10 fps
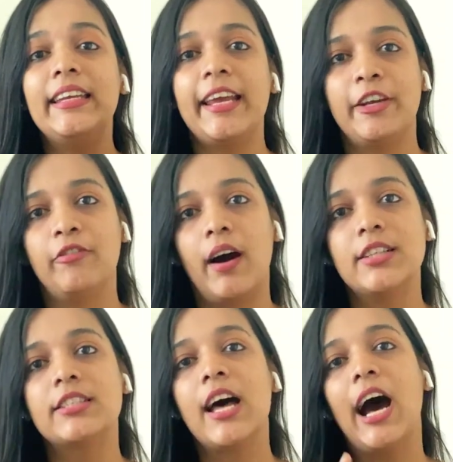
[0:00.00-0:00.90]
in
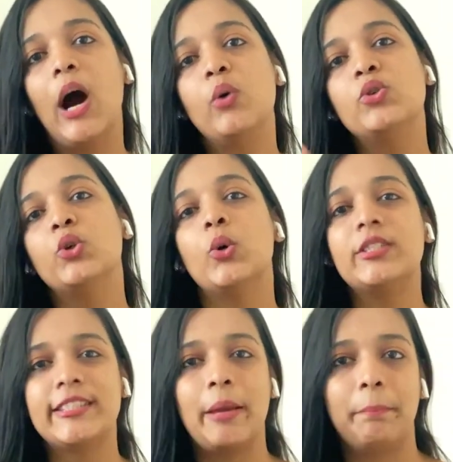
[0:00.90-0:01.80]
advance how to go
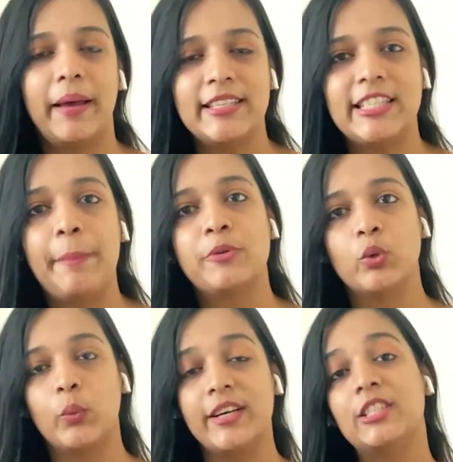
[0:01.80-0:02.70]
step by step
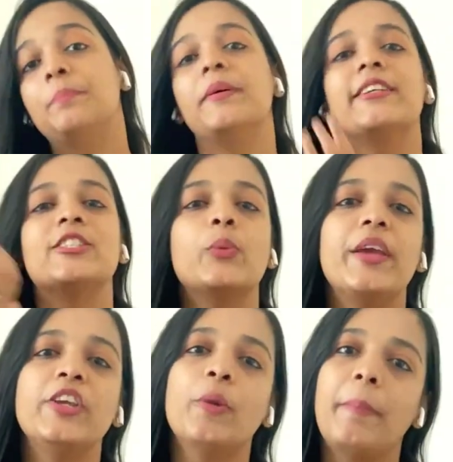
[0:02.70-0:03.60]
towards
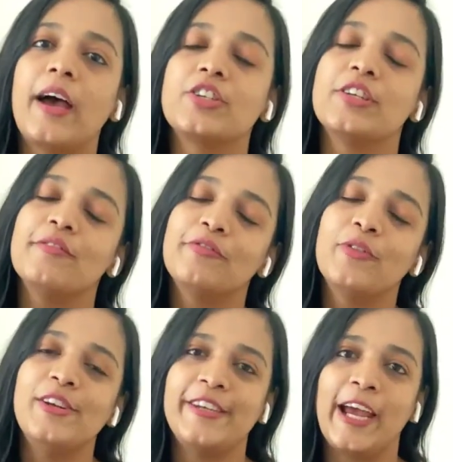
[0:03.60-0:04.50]
pursuing your passion
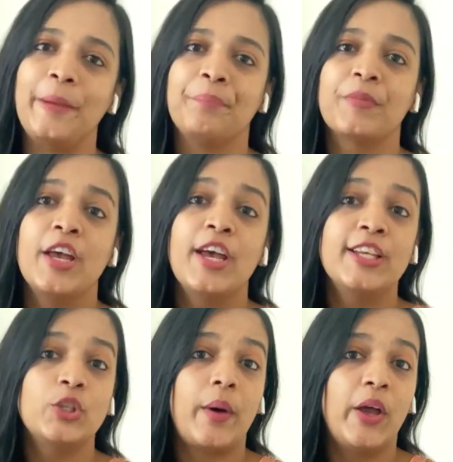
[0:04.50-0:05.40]
full time.
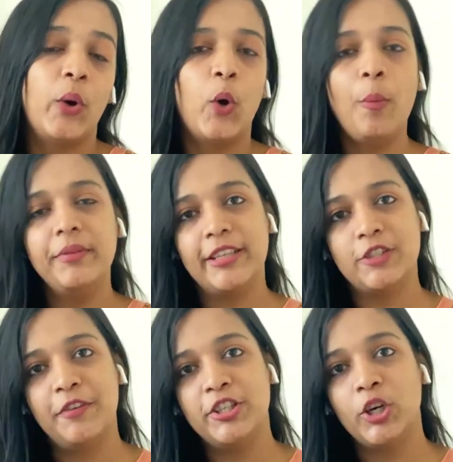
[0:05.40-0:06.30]
So I hope this
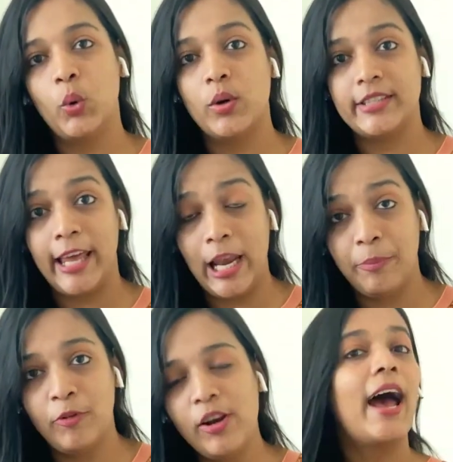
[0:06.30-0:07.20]
video was
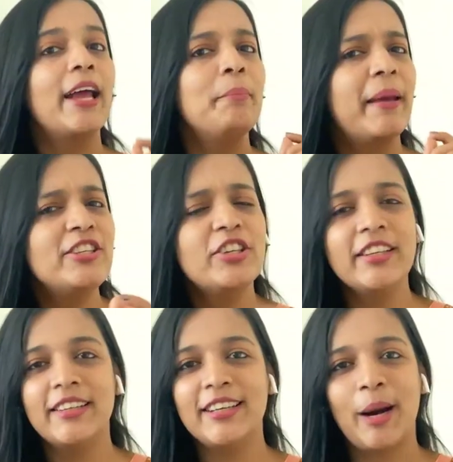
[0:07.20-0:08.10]
helpful, and mention
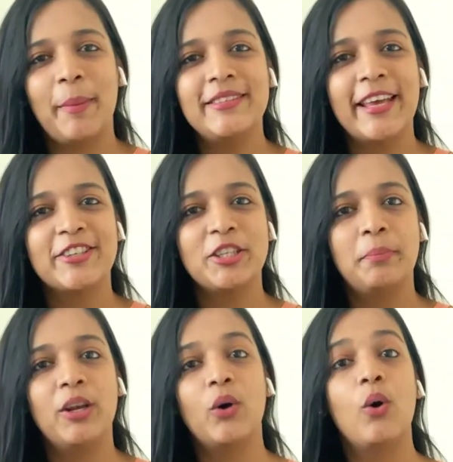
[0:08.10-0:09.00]
in the comment
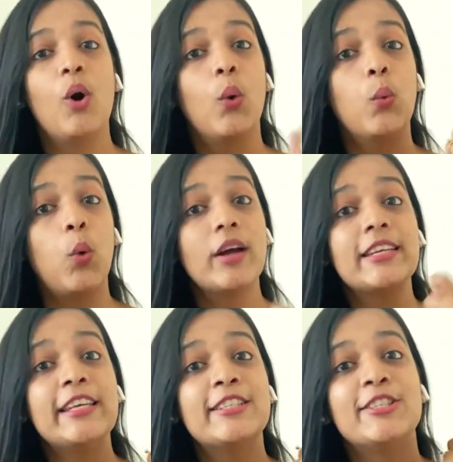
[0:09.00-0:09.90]
section below
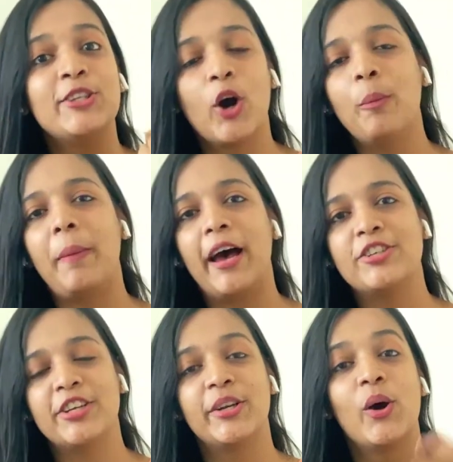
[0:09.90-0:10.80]
what is your
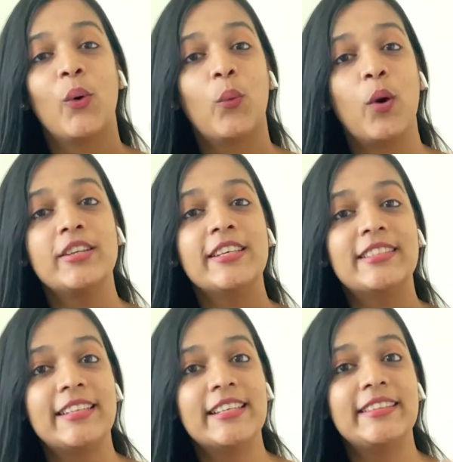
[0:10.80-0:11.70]
passion, what
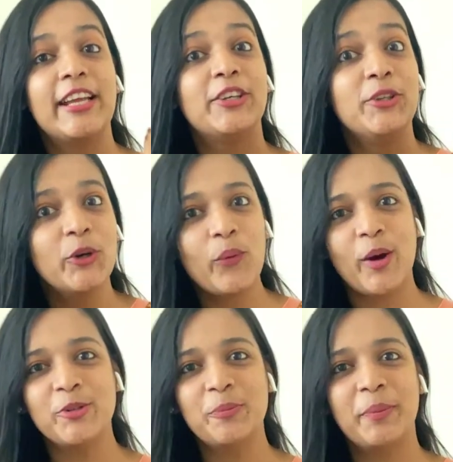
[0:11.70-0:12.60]
is it that you
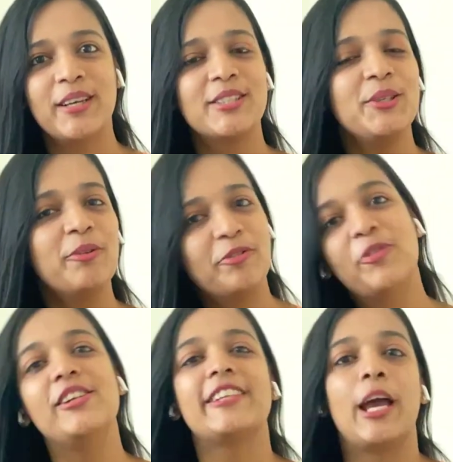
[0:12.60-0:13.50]
want to pursue
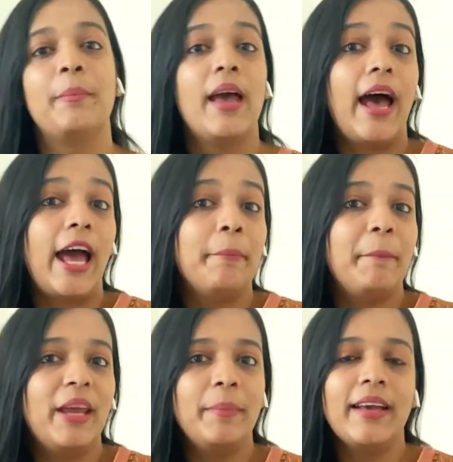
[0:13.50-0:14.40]
full time, and
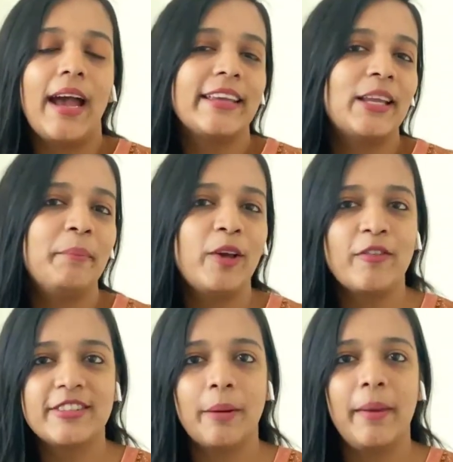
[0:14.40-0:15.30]
maybe I can be
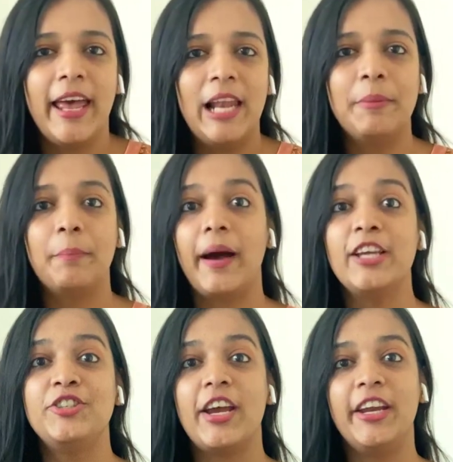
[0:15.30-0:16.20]
of some help
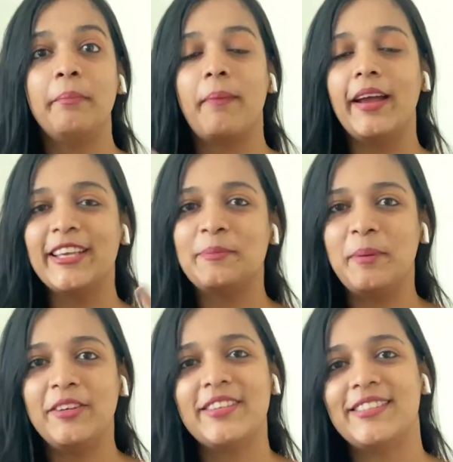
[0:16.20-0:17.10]
by sharing my
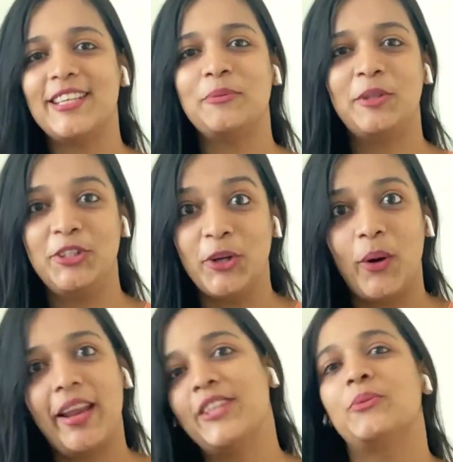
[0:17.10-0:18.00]
experiences with you
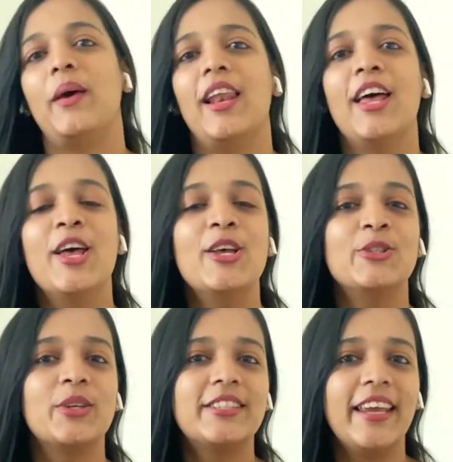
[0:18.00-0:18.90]
all as well.
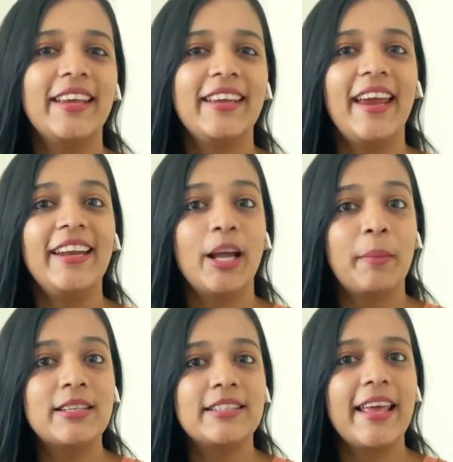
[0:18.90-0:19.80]
So take care,
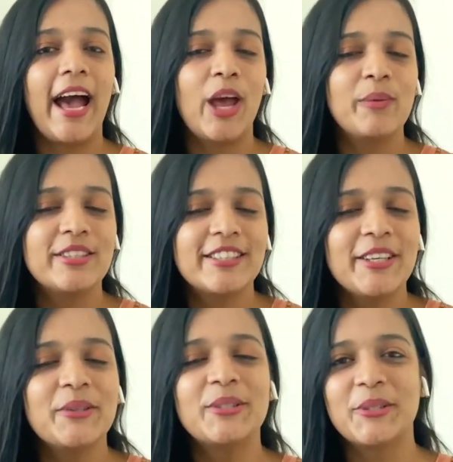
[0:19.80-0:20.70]
namaste, I will
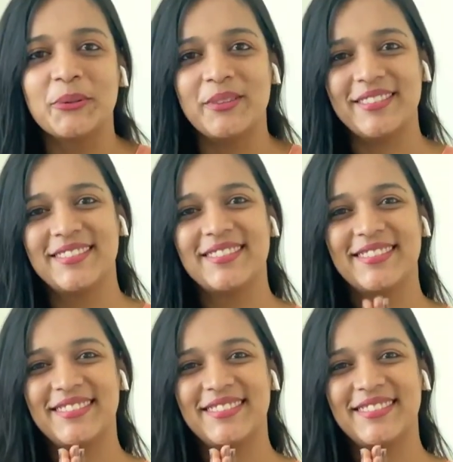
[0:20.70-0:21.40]
see you soon.